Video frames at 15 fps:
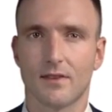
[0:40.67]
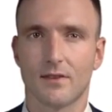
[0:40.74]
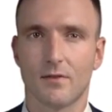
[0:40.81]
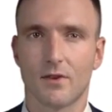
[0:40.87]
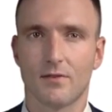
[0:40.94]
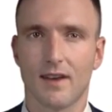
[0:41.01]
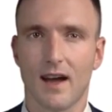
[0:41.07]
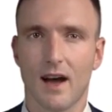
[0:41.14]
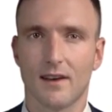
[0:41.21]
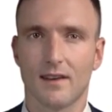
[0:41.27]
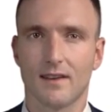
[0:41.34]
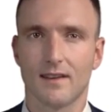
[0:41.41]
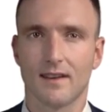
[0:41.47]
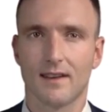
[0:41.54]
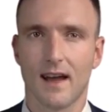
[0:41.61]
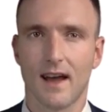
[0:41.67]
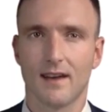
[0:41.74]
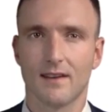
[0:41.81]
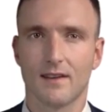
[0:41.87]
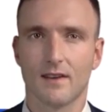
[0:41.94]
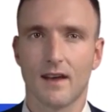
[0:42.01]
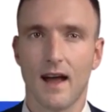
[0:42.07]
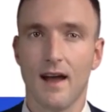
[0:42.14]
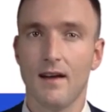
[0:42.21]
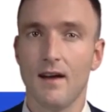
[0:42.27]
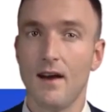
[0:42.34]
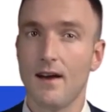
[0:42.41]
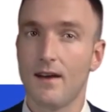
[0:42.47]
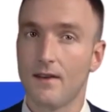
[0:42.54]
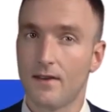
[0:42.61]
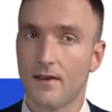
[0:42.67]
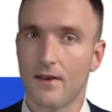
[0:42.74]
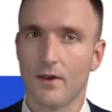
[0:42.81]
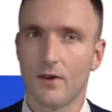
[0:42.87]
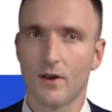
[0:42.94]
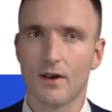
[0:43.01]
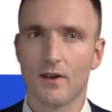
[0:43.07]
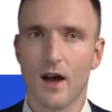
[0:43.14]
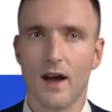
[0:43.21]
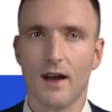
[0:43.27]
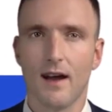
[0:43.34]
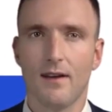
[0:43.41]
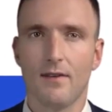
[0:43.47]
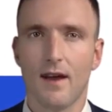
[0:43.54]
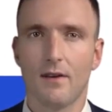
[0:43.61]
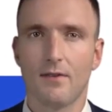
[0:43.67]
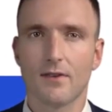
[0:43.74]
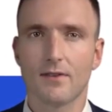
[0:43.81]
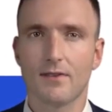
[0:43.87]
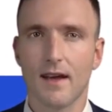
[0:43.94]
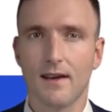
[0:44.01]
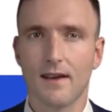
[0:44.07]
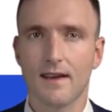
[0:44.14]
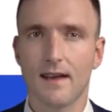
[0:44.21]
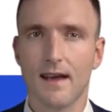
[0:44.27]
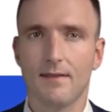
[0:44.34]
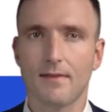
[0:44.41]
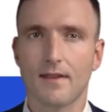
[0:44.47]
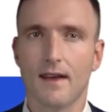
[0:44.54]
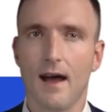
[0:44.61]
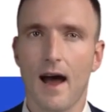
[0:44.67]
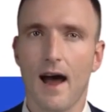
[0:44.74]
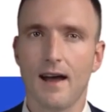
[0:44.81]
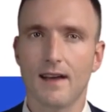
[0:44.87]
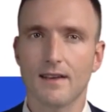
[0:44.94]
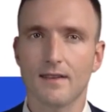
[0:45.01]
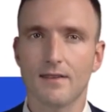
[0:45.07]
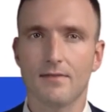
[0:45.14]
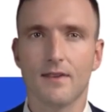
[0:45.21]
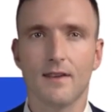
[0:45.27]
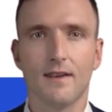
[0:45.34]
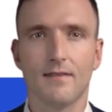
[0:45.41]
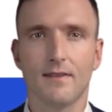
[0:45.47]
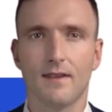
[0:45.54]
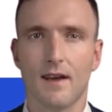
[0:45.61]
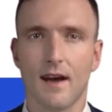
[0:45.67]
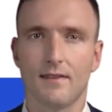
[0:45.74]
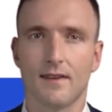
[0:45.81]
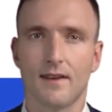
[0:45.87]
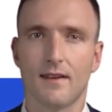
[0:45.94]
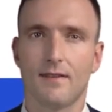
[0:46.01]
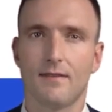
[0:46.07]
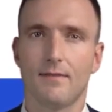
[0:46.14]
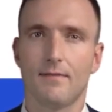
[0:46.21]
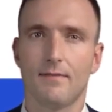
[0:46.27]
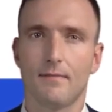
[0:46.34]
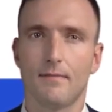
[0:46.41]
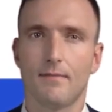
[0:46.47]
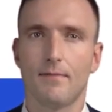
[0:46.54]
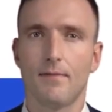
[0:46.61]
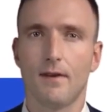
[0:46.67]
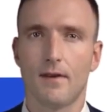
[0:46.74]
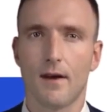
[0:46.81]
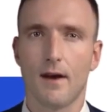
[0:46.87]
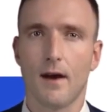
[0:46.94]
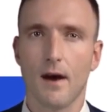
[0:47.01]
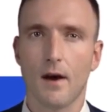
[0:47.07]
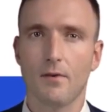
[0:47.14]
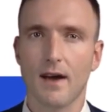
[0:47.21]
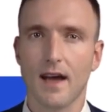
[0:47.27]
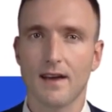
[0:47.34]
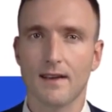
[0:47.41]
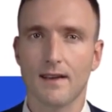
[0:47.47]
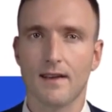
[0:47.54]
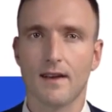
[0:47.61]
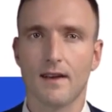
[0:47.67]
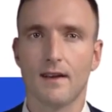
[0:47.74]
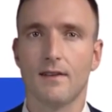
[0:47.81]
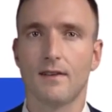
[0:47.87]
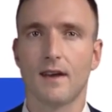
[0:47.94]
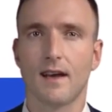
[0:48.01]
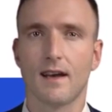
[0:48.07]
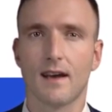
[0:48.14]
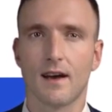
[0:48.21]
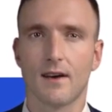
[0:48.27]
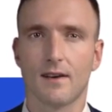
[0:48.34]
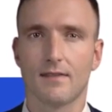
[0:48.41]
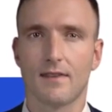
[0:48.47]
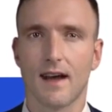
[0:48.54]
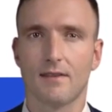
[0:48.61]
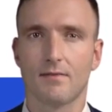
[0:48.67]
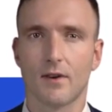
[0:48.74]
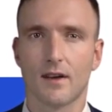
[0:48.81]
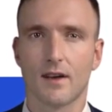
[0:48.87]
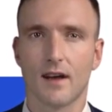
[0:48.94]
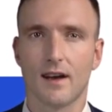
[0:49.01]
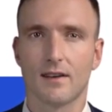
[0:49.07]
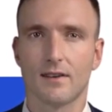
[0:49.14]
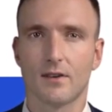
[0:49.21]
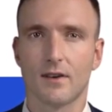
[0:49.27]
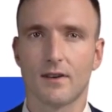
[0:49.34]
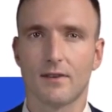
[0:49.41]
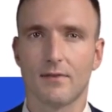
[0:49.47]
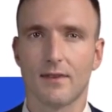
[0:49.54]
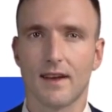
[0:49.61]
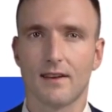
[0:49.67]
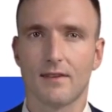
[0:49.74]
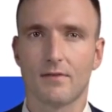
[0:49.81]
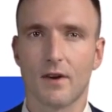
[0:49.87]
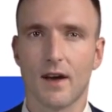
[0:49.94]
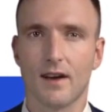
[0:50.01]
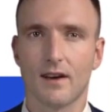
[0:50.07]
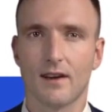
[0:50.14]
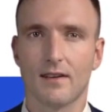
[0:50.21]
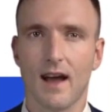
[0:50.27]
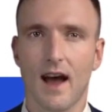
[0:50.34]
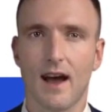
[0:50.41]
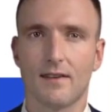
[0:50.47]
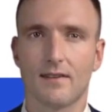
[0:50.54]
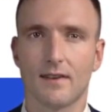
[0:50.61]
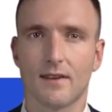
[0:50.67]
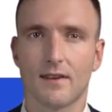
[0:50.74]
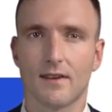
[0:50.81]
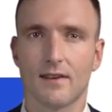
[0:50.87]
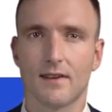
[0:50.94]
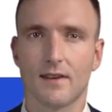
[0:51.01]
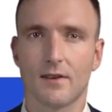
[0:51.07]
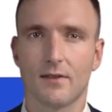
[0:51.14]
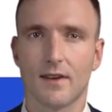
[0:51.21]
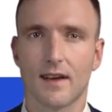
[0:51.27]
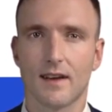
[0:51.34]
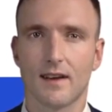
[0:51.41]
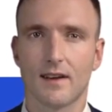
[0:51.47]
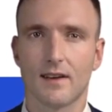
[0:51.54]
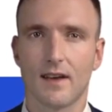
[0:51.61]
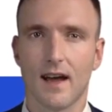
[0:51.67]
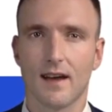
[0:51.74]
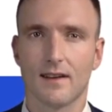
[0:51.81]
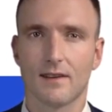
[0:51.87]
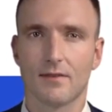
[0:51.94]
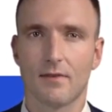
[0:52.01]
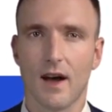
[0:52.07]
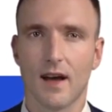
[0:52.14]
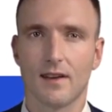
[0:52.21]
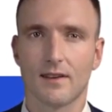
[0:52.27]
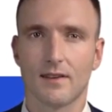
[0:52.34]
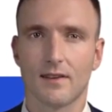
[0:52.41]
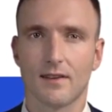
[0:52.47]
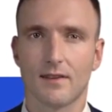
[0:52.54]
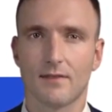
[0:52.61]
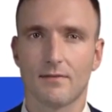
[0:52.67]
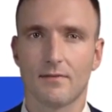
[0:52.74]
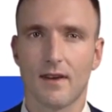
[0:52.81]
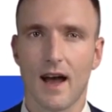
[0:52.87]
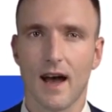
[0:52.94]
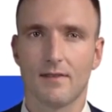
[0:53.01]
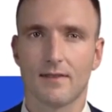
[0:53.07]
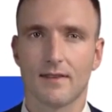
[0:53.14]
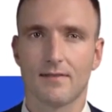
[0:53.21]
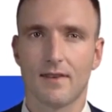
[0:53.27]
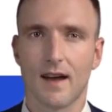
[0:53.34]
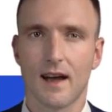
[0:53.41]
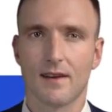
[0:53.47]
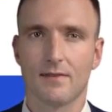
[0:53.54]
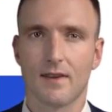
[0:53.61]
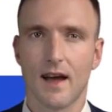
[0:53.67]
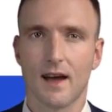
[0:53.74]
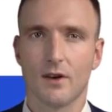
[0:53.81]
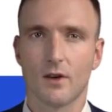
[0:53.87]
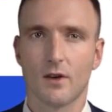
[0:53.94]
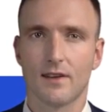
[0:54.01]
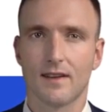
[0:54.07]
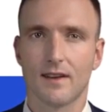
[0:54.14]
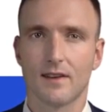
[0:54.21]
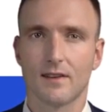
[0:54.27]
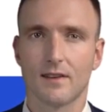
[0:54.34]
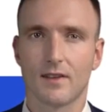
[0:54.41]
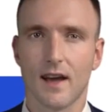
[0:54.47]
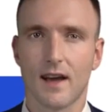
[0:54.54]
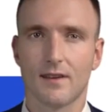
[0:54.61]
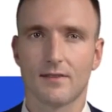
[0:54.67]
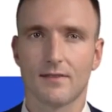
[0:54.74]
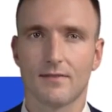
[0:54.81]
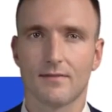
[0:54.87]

Moving on to the second strategy, we're talking about preparing separate tasks for different levels. You might consider creating unified worksheets with a mix of question types, some easier and some harder, perhaps divided by a horizontal line.